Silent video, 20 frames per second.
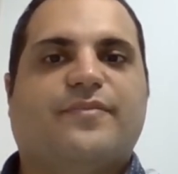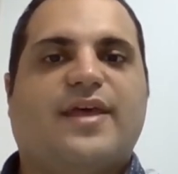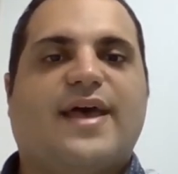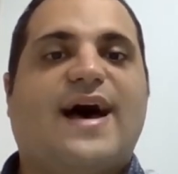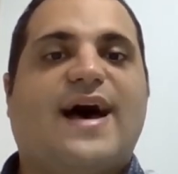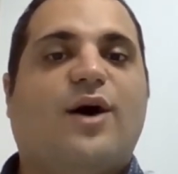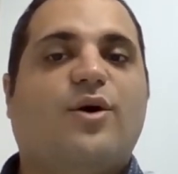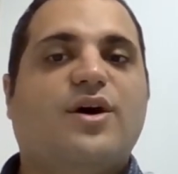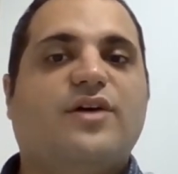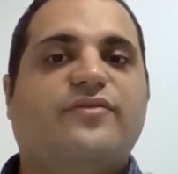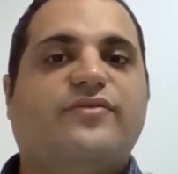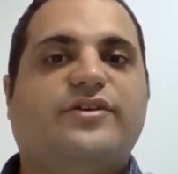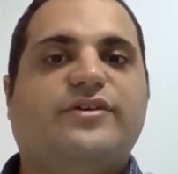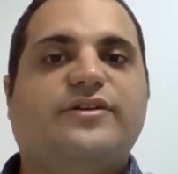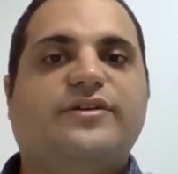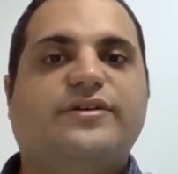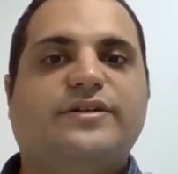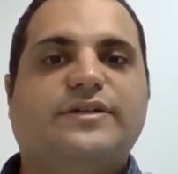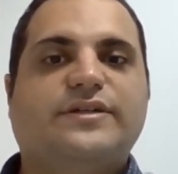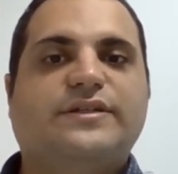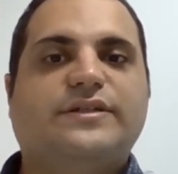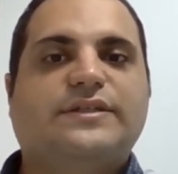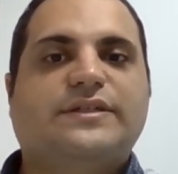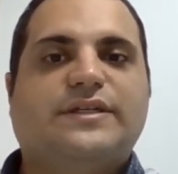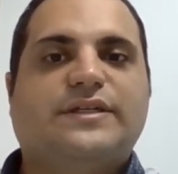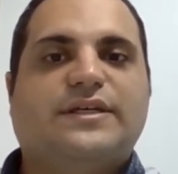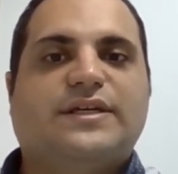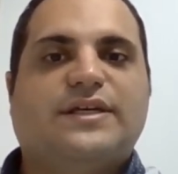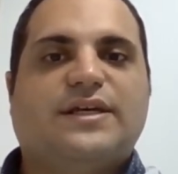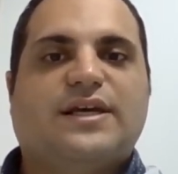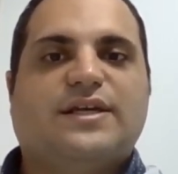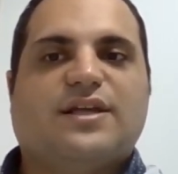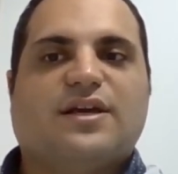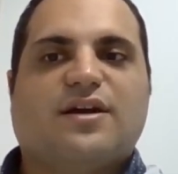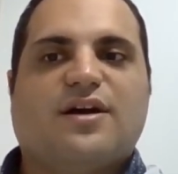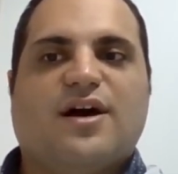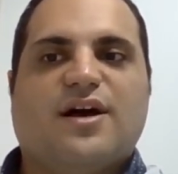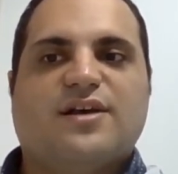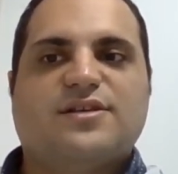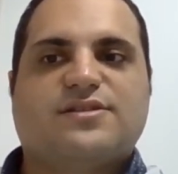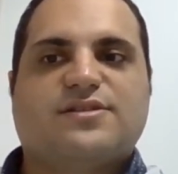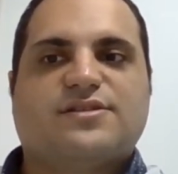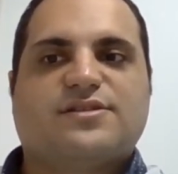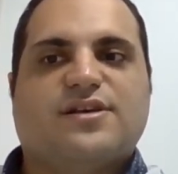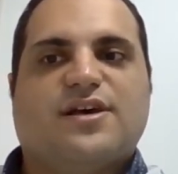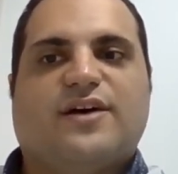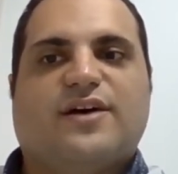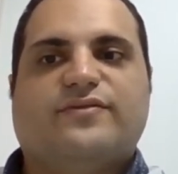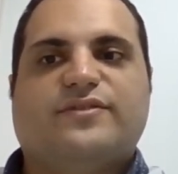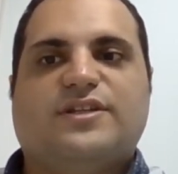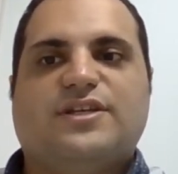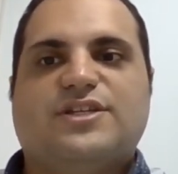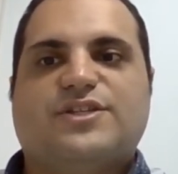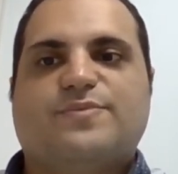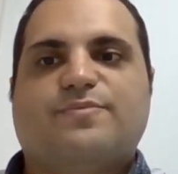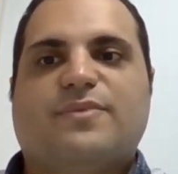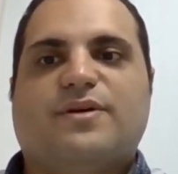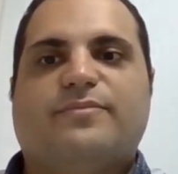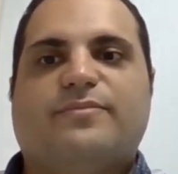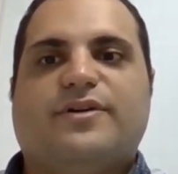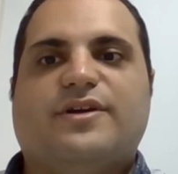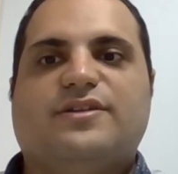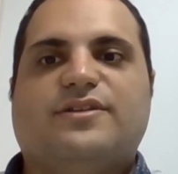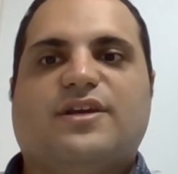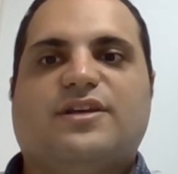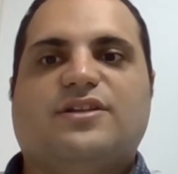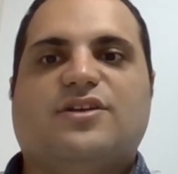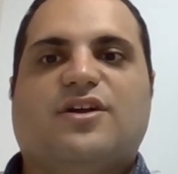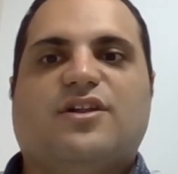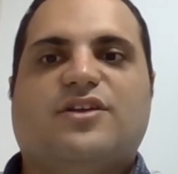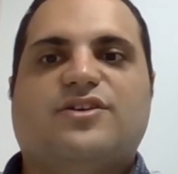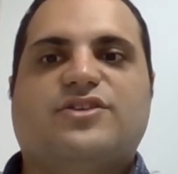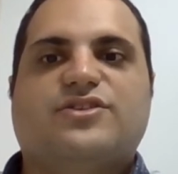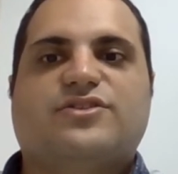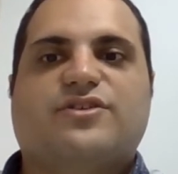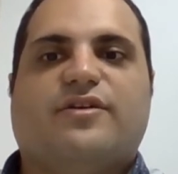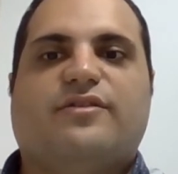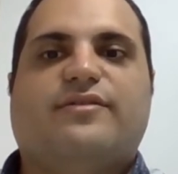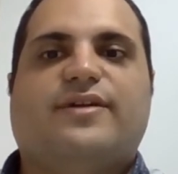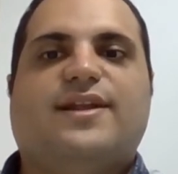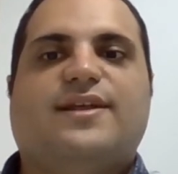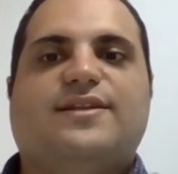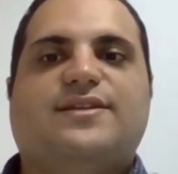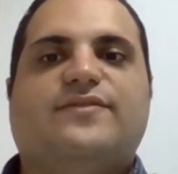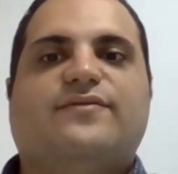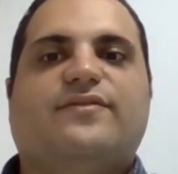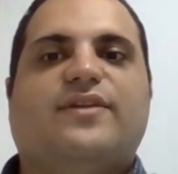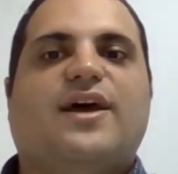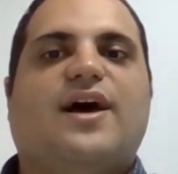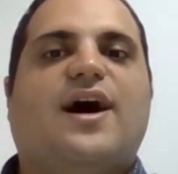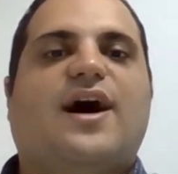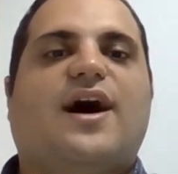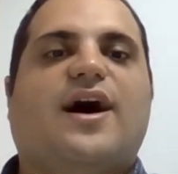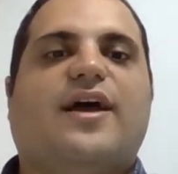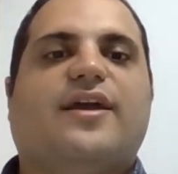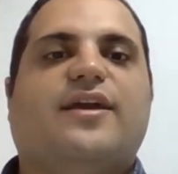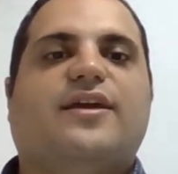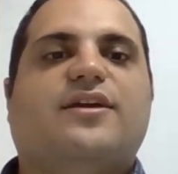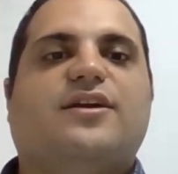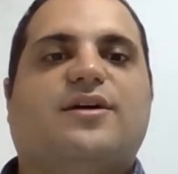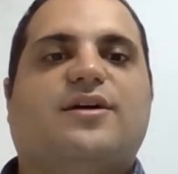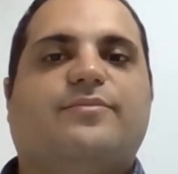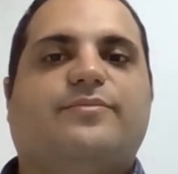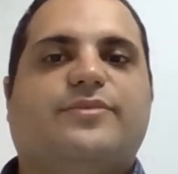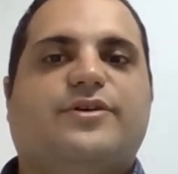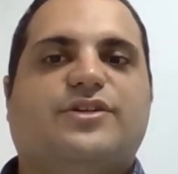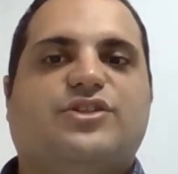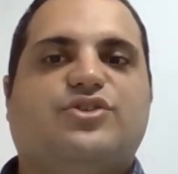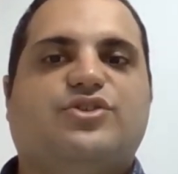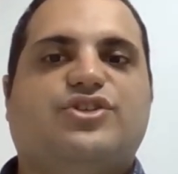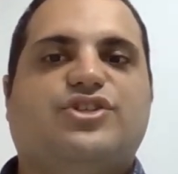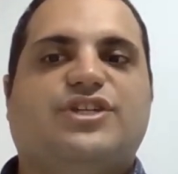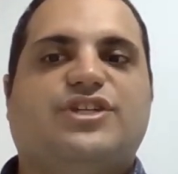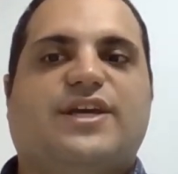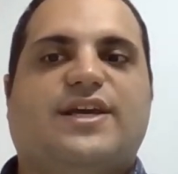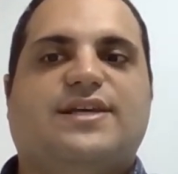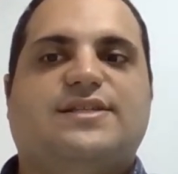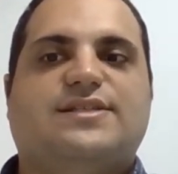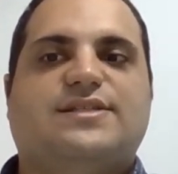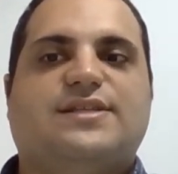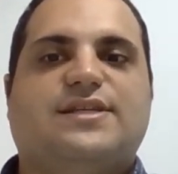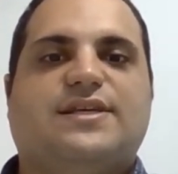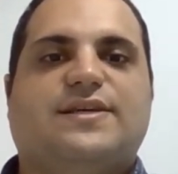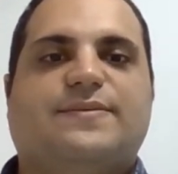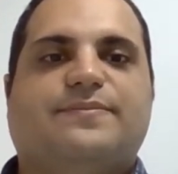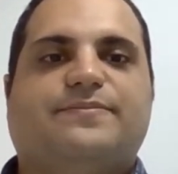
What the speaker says: However, the costs of these membrane technologies are relatively high compared to GAC.